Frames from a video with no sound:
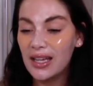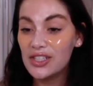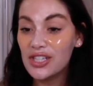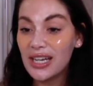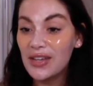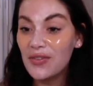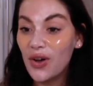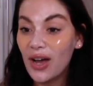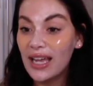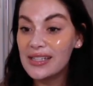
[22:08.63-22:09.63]
Shelley, you've
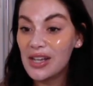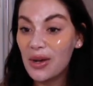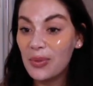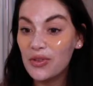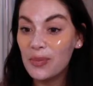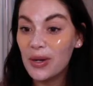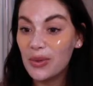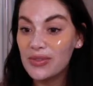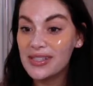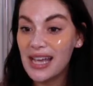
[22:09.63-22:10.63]
got a sample of the peel
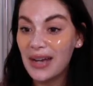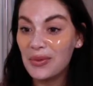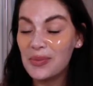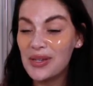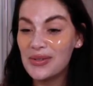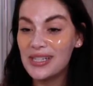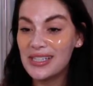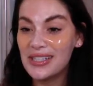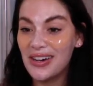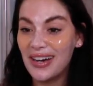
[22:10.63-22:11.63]
and reset. We'll be using it
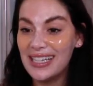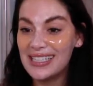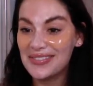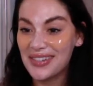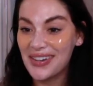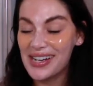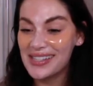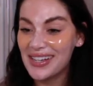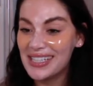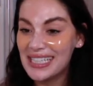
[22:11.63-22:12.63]
tonight. Very
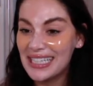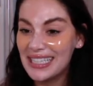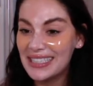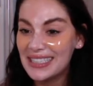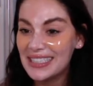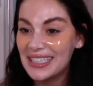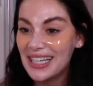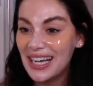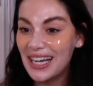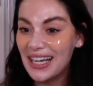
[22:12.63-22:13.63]
exciting.
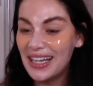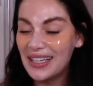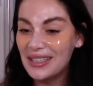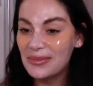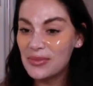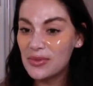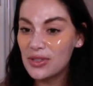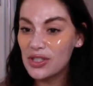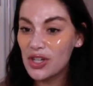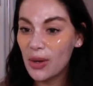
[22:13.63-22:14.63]

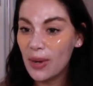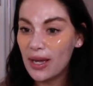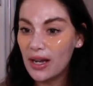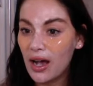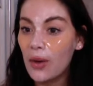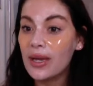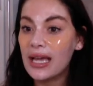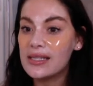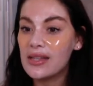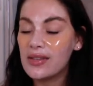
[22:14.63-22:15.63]
Joanna, okay,
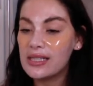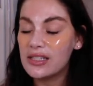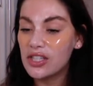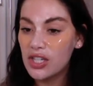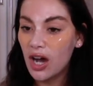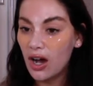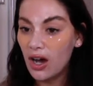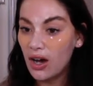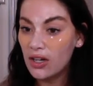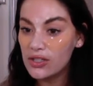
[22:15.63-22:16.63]
so this is the
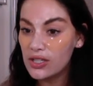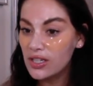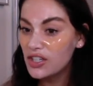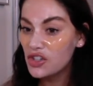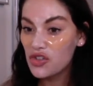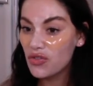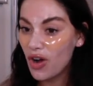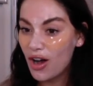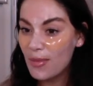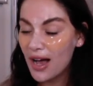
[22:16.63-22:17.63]
Tarte
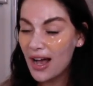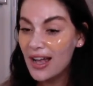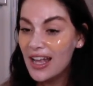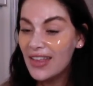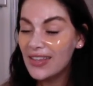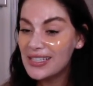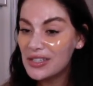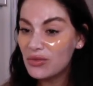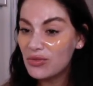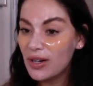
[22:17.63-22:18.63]
drama. They did
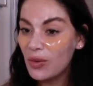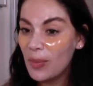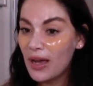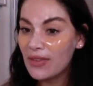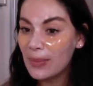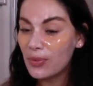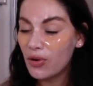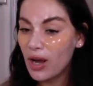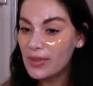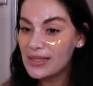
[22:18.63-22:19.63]
a reel about their
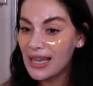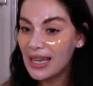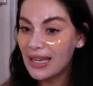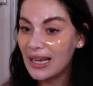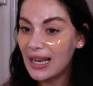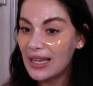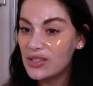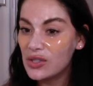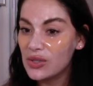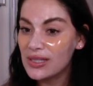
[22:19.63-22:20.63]
primer saying it
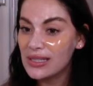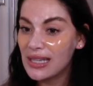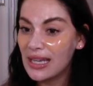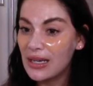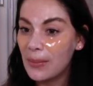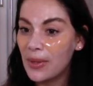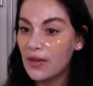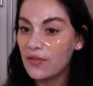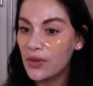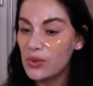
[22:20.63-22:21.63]
lets your skin be a
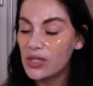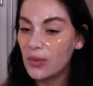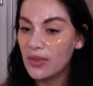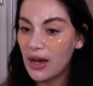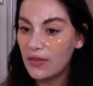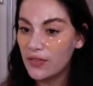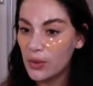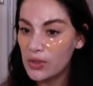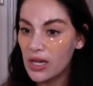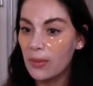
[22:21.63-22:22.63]
filter without a
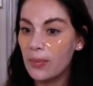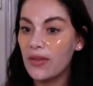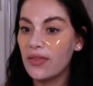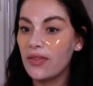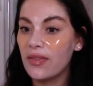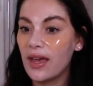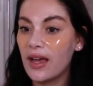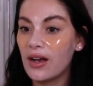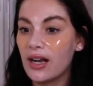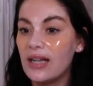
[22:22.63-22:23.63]
filter, but they
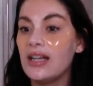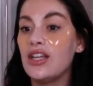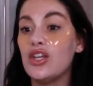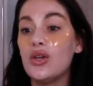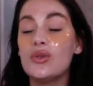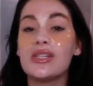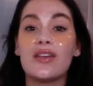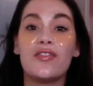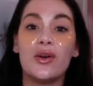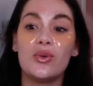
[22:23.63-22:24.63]
are clearly using a
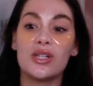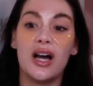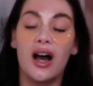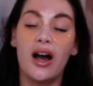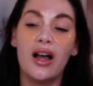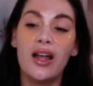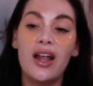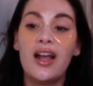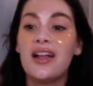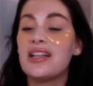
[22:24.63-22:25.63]
filter.
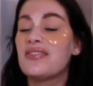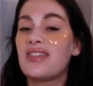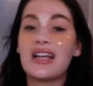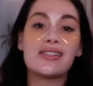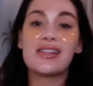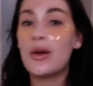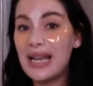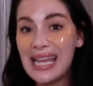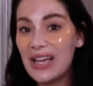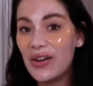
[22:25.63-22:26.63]
That's so
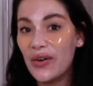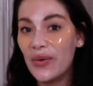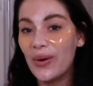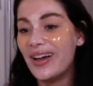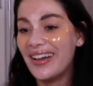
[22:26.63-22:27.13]
illegal.